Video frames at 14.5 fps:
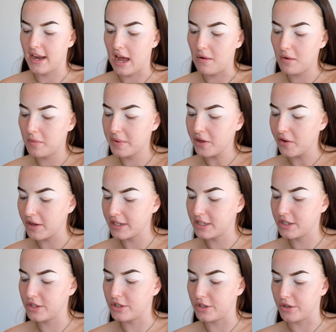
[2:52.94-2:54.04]
now what we're going
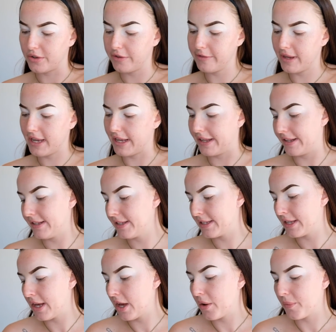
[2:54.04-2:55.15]
to do is
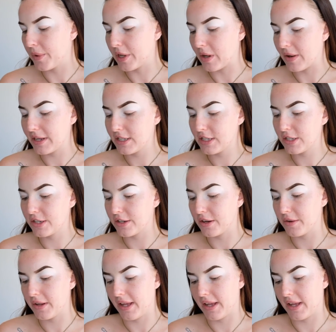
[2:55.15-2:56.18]
we're going to go